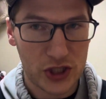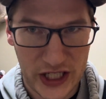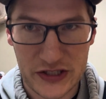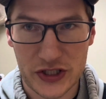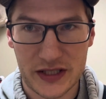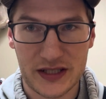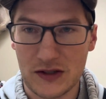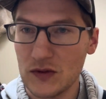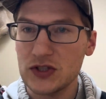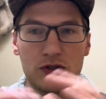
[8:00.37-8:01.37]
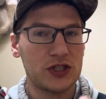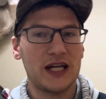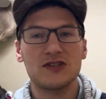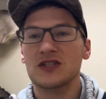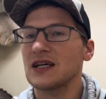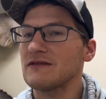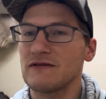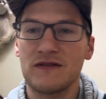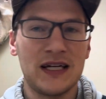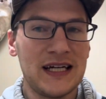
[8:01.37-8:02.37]
change anything. Once you change
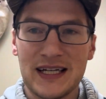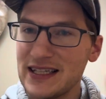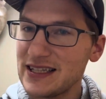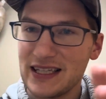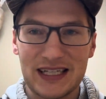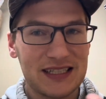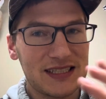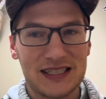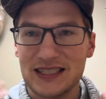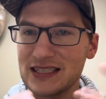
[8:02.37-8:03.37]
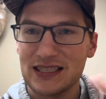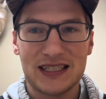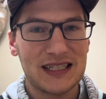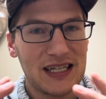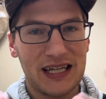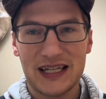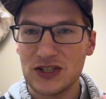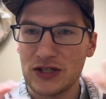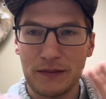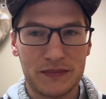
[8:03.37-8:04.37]
stuff, things
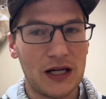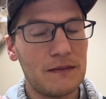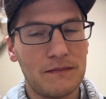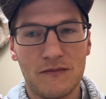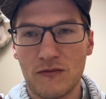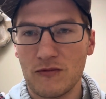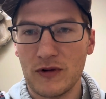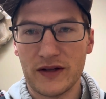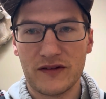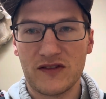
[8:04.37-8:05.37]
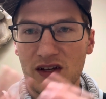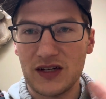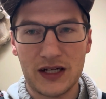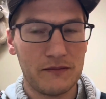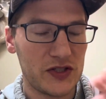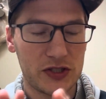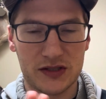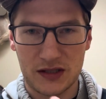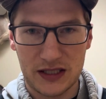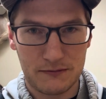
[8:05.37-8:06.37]
get tripped up with sending
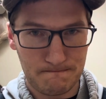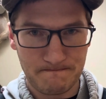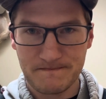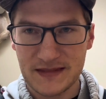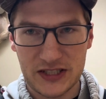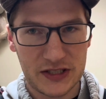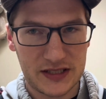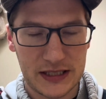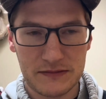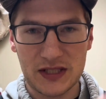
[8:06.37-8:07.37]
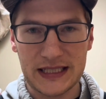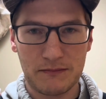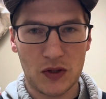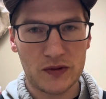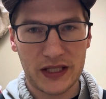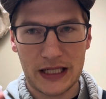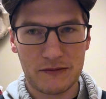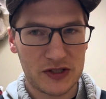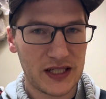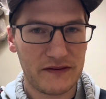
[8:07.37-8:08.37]
images. It just seems like both
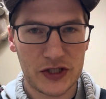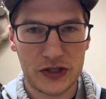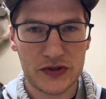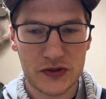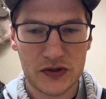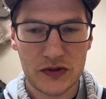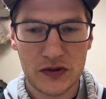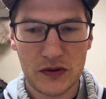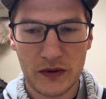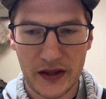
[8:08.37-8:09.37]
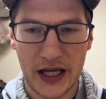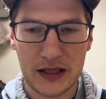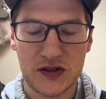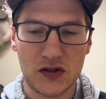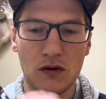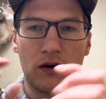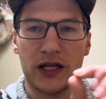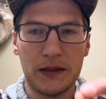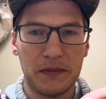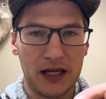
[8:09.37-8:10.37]
cameras have issues with that. So
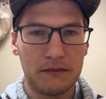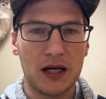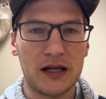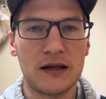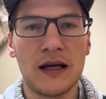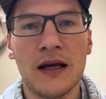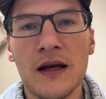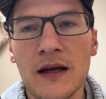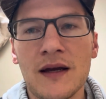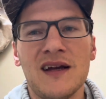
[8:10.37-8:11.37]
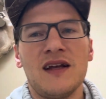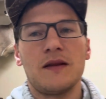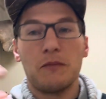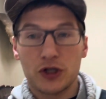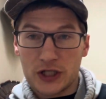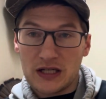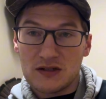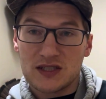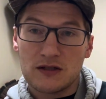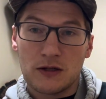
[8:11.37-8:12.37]
keep that in mind. The
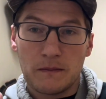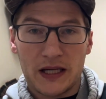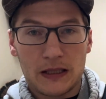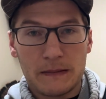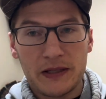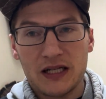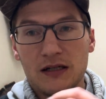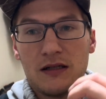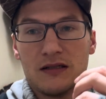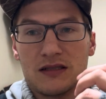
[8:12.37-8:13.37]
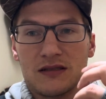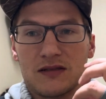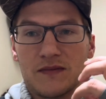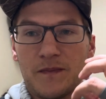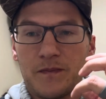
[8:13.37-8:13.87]
Bushnell is a little better because